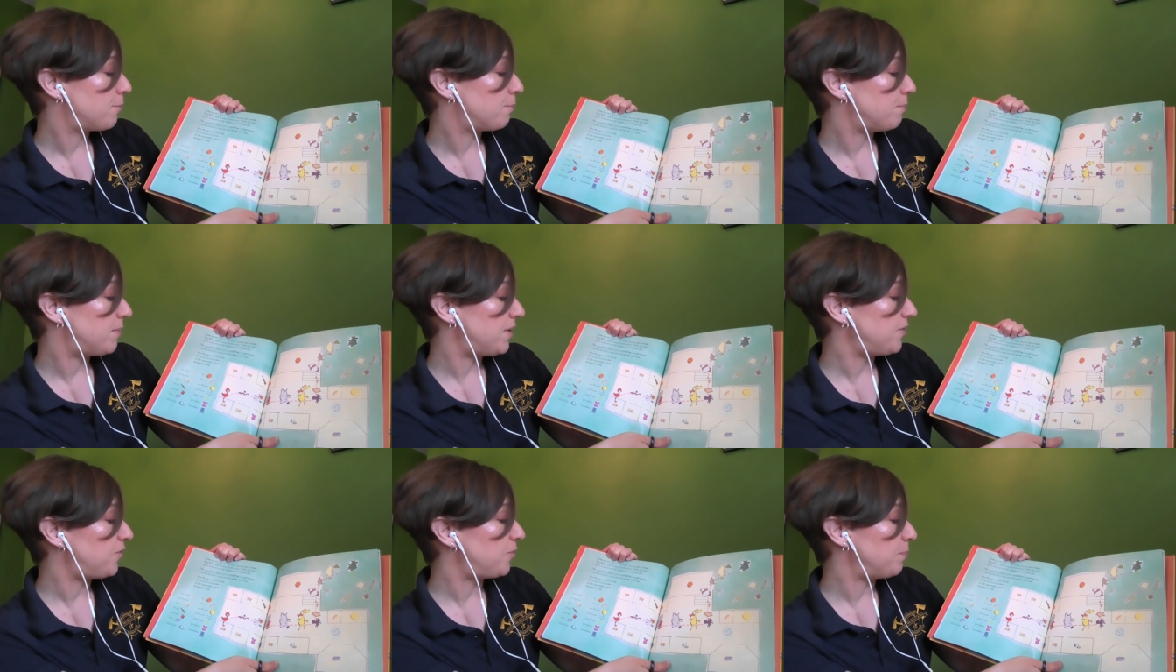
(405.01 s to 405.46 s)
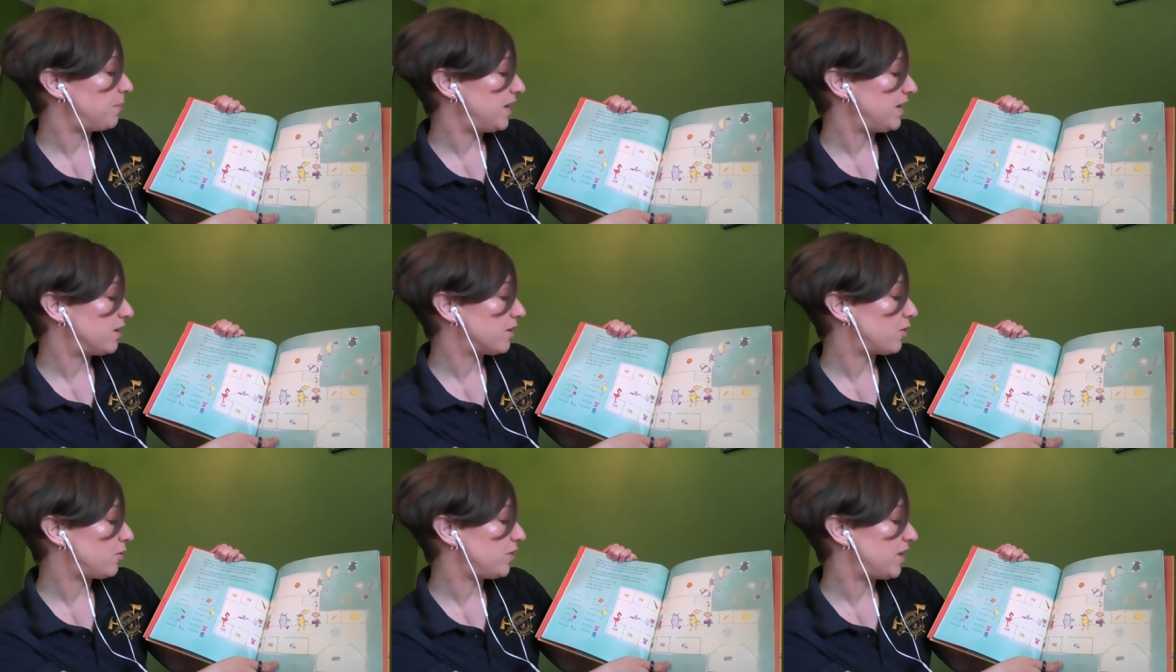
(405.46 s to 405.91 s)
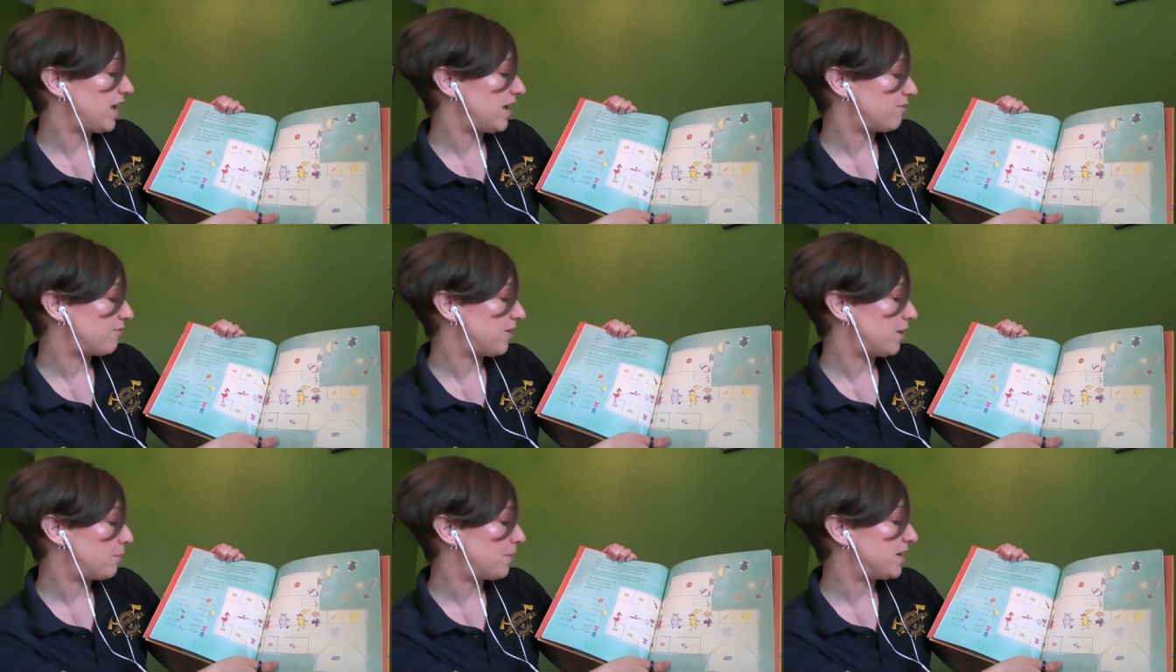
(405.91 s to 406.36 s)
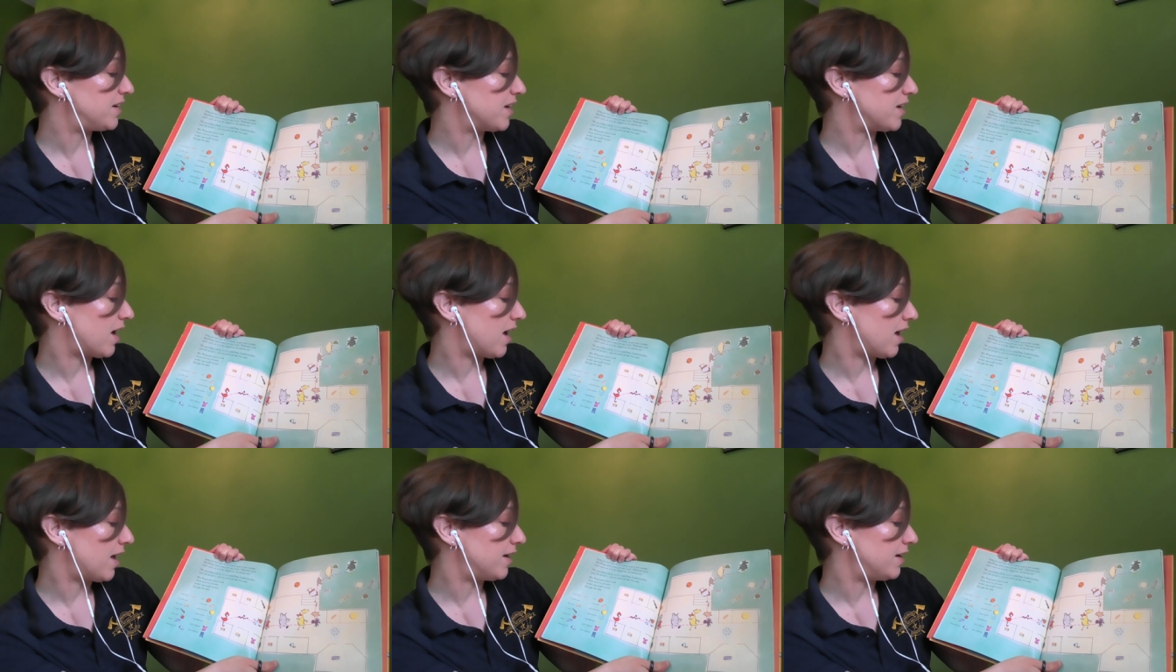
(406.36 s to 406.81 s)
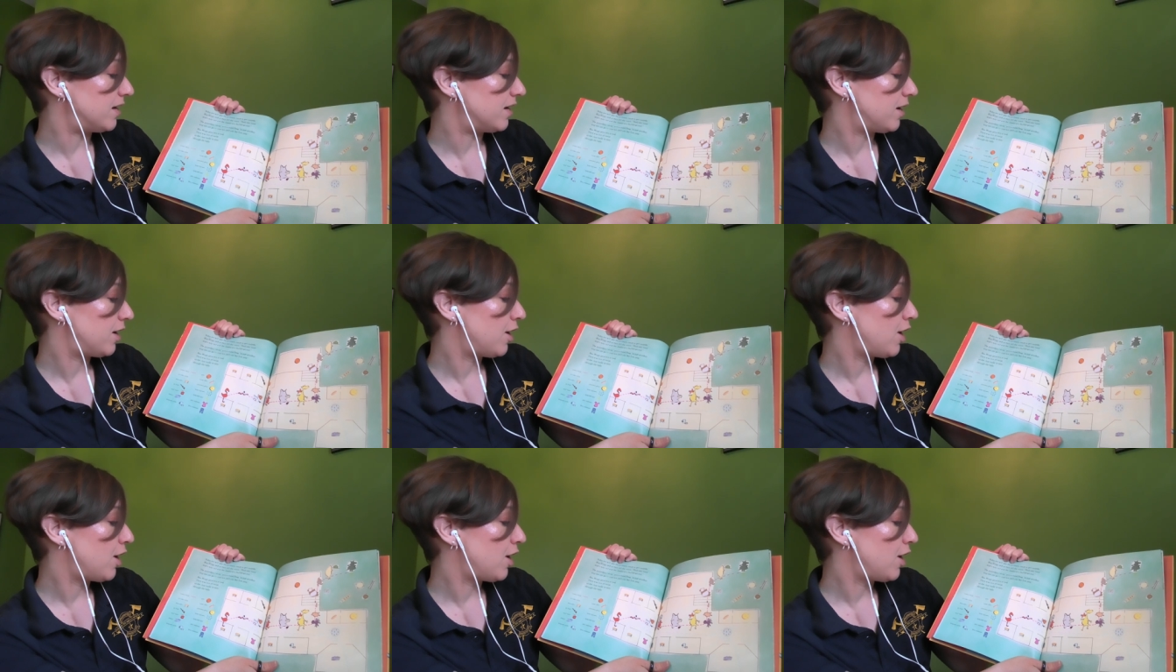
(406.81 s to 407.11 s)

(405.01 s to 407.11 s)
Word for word: Miss Mingo gave him a nod.